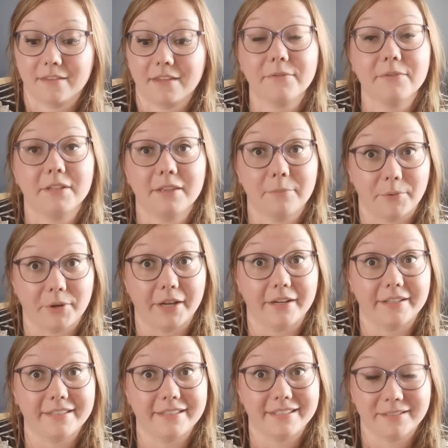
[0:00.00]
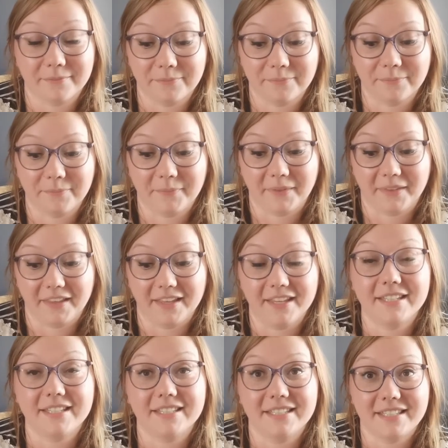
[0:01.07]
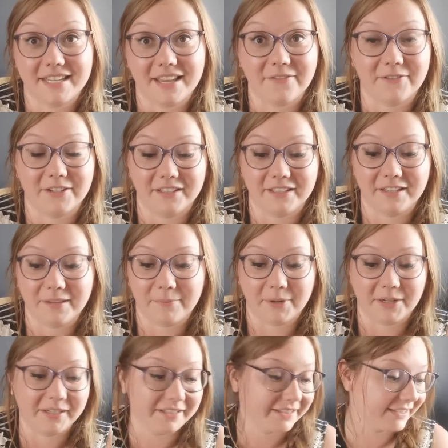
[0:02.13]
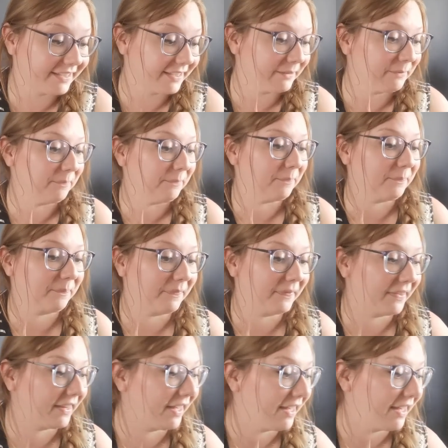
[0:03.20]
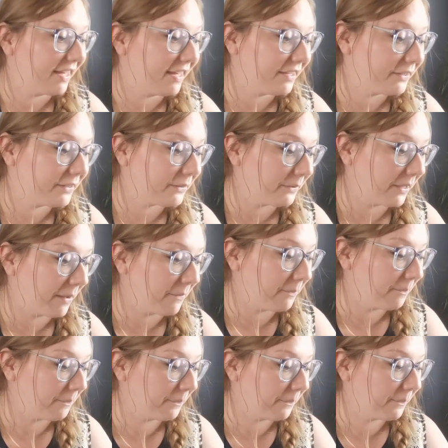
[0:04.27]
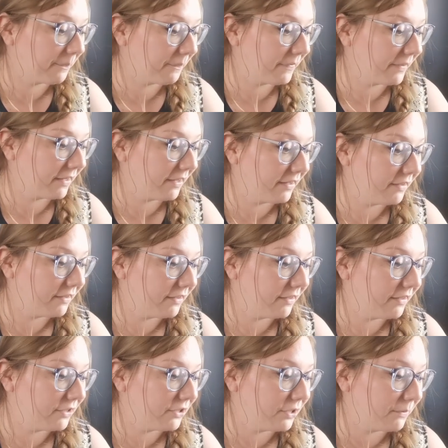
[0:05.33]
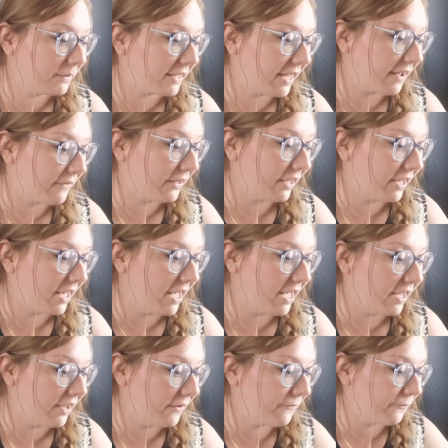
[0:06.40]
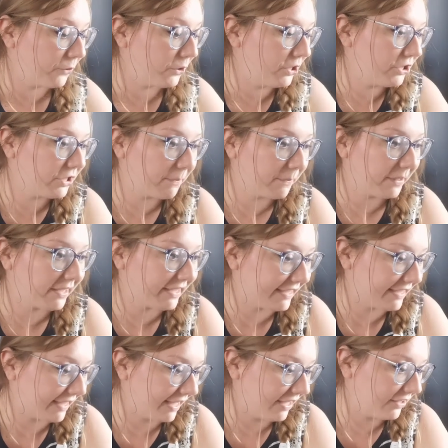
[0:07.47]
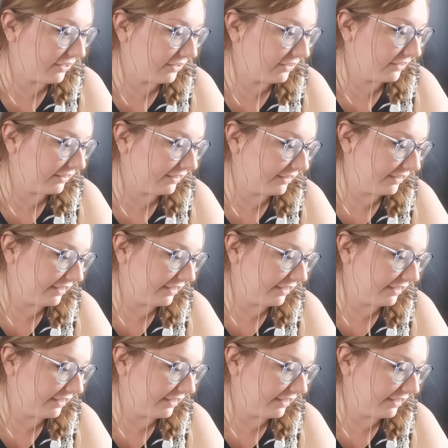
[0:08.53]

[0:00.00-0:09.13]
Definitely the brightest. Definitely the brightest. So yeah, she was having a free shipping sale,